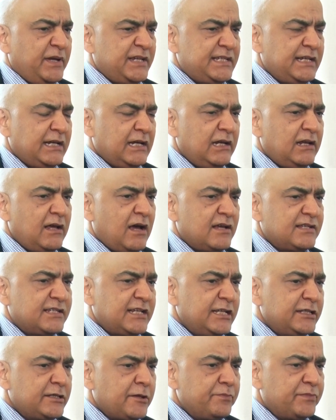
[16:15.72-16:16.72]
basically
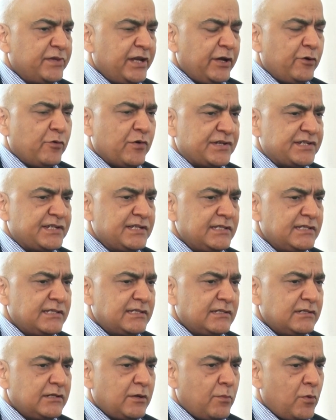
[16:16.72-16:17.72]
asking them 3
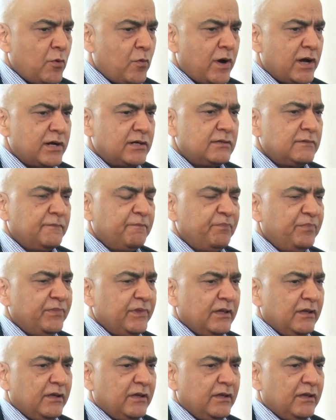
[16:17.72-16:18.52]
questions. Number 1,